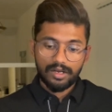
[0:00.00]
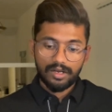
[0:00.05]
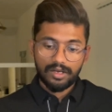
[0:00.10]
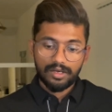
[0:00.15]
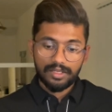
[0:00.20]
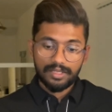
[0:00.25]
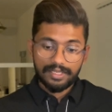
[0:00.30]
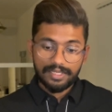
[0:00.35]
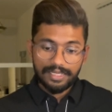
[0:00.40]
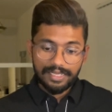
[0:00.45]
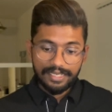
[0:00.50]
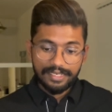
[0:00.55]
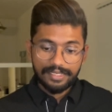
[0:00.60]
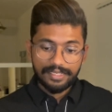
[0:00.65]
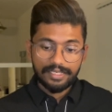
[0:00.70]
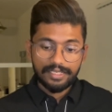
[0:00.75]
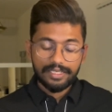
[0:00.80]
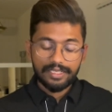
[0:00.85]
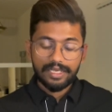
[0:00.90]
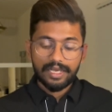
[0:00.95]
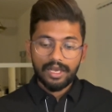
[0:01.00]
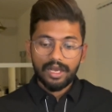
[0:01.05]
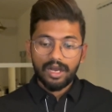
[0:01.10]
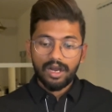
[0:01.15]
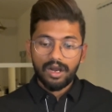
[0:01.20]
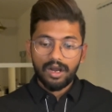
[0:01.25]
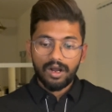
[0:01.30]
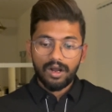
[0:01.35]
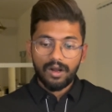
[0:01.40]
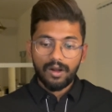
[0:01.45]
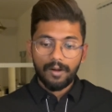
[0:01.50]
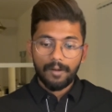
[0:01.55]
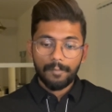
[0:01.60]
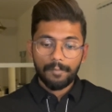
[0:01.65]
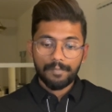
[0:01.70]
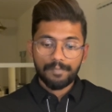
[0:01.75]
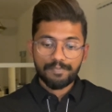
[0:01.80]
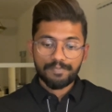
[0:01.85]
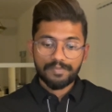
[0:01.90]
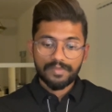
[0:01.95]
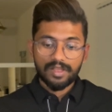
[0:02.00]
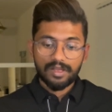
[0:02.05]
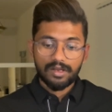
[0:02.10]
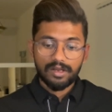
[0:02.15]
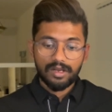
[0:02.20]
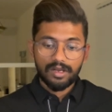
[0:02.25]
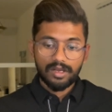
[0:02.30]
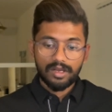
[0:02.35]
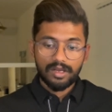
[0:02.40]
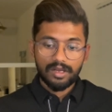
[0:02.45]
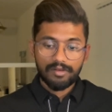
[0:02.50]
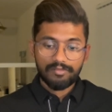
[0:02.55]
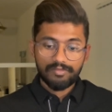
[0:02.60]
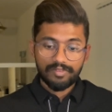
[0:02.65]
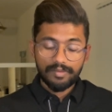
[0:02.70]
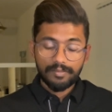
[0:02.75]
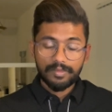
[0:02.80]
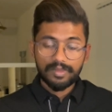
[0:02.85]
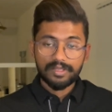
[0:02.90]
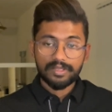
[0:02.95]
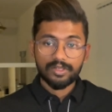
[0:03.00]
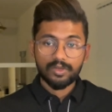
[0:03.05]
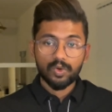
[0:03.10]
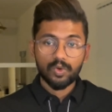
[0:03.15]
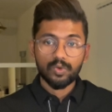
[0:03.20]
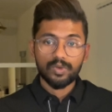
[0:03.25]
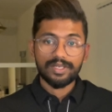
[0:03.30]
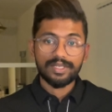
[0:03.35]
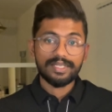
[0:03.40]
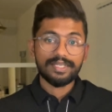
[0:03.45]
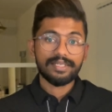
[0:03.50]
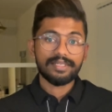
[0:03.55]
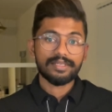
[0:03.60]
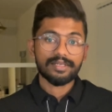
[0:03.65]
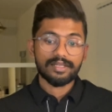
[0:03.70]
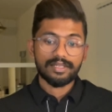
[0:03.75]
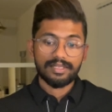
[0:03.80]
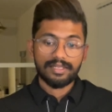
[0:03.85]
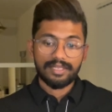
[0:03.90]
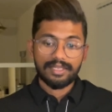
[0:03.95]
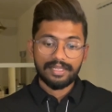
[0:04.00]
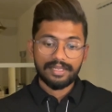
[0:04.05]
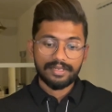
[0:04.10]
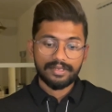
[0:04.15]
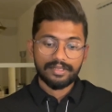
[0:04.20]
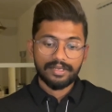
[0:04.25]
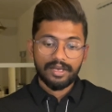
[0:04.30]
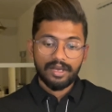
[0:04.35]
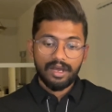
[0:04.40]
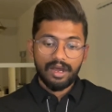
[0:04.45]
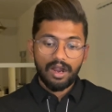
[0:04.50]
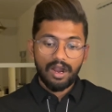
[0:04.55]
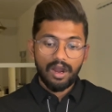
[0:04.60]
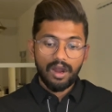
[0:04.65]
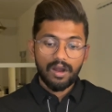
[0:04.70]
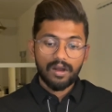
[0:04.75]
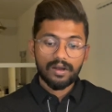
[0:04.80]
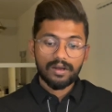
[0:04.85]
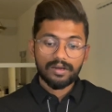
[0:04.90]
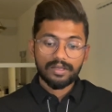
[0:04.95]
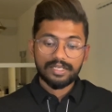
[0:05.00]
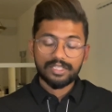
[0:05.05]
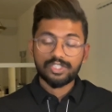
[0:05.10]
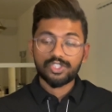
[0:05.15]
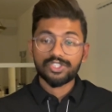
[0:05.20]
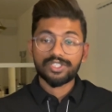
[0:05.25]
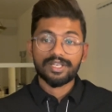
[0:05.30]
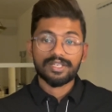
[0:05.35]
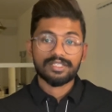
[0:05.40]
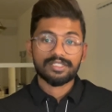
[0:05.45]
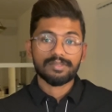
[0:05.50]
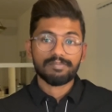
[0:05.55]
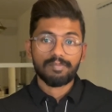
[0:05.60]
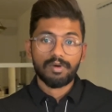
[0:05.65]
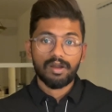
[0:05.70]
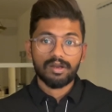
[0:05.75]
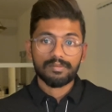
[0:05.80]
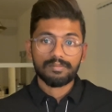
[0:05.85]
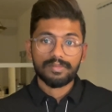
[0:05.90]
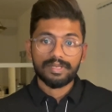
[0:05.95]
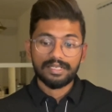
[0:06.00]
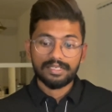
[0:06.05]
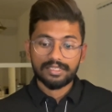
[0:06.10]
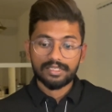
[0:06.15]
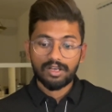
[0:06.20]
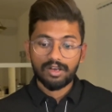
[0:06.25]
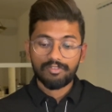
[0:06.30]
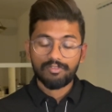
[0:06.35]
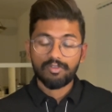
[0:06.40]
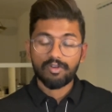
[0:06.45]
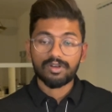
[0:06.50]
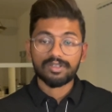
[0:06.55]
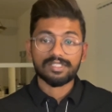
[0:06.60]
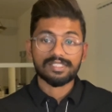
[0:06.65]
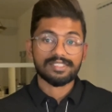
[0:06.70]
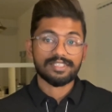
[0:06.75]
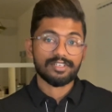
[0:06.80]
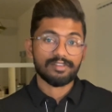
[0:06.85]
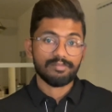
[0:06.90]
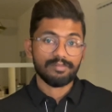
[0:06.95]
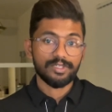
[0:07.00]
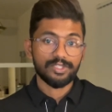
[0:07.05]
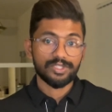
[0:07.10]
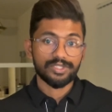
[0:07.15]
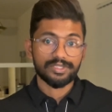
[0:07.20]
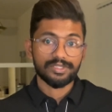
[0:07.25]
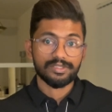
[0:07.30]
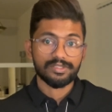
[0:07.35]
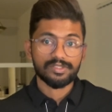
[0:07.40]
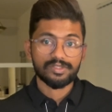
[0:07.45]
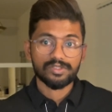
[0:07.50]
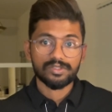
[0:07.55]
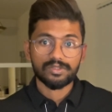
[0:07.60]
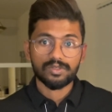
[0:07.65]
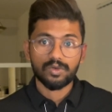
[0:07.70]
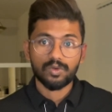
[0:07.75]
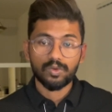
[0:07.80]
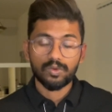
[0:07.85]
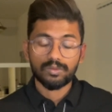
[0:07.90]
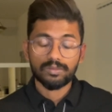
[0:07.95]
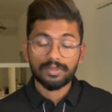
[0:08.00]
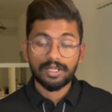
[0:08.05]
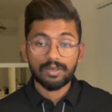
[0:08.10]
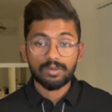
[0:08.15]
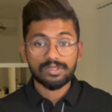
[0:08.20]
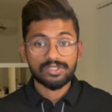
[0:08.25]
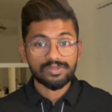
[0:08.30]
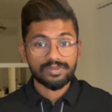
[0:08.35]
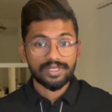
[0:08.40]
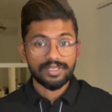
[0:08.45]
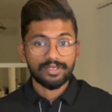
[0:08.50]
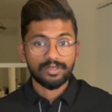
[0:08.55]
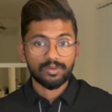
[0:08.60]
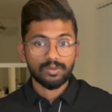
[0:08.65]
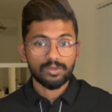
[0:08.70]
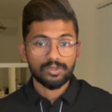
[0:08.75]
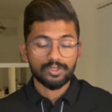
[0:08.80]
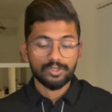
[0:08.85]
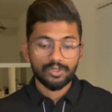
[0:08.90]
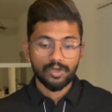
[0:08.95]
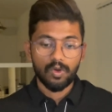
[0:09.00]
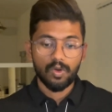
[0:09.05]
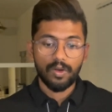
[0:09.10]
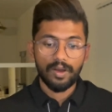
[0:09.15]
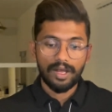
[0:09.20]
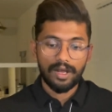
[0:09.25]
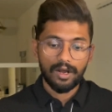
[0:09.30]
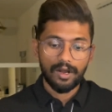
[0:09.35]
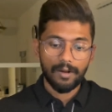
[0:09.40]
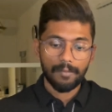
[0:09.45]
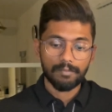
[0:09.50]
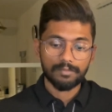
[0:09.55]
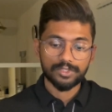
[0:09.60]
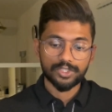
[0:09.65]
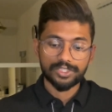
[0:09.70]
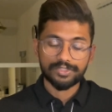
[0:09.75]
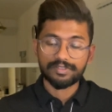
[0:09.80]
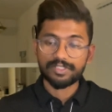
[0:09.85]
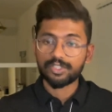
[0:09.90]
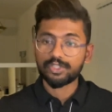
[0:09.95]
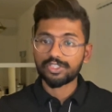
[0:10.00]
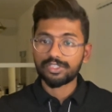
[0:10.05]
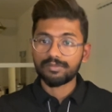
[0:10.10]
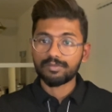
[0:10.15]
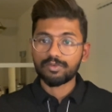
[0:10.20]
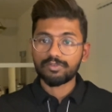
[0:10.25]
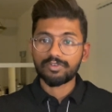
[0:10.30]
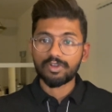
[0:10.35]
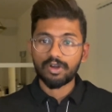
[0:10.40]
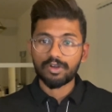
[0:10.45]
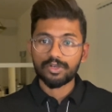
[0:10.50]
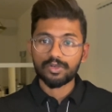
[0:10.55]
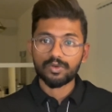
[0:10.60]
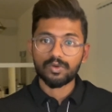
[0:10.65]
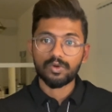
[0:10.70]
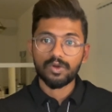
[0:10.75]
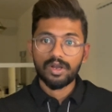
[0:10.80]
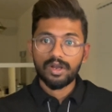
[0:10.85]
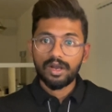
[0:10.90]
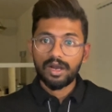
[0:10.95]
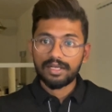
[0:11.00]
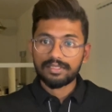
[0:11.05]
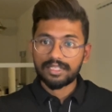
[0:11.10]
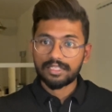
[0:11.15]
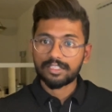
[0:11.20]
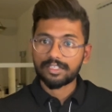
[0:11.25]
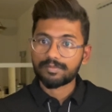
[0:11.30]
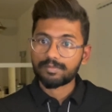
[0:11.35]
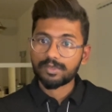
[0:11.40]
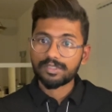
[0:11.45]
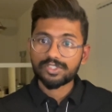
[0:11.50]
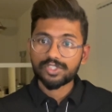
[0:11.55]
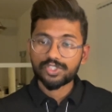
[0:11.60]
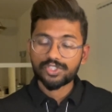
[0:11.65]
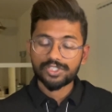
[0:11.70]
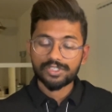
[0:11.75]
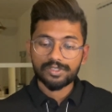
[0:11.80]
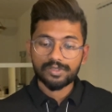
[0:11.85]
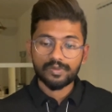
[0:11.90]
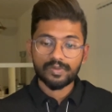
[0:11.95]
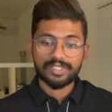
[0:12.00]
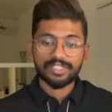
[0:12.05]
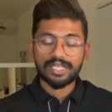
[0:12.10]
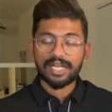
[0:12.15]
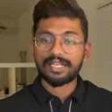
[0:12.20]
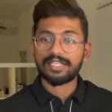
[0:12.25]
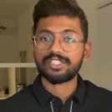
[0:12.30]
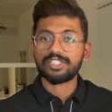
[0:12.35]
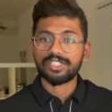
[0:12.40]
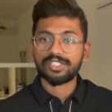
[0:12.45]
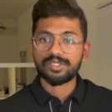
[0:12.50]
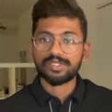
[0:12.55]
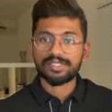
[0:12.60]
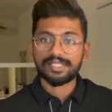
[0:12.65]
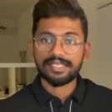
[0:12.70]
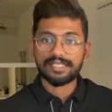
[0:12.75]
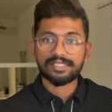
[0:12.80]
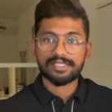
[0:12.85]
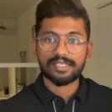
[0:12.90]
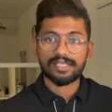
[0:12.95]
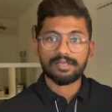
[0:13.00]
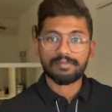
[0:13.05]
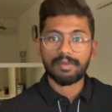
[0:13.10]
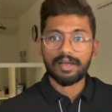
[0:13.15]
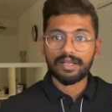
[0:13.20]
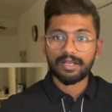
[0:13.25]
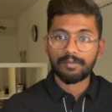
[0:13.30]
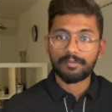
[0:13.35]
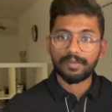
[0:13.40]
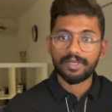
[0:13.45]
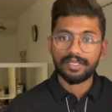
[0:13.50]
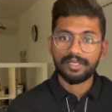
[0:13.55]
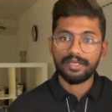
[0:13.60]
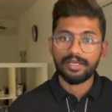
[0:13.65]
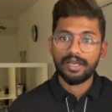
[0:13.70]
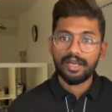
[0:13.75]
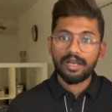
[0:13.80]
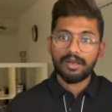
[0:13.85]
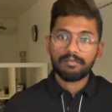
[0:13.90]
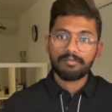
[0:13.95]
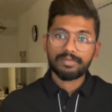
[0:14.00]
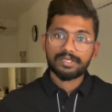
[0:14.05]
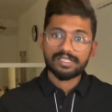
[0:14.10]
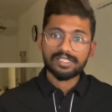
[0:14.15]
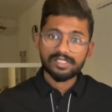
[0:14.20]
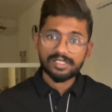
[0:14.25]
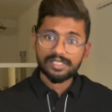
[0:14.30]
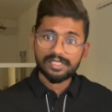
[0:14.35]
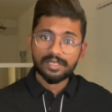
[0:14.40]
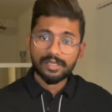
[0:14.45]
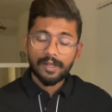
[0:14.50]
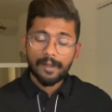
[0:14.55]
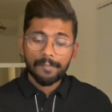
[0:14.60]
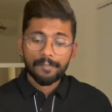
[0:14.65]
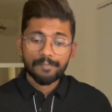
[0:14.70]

a lady, a woman who led our engineering department for the state of Michigan. So that was really cool to know. She eventually moved on to another position, which kind of changed things in my company. But still,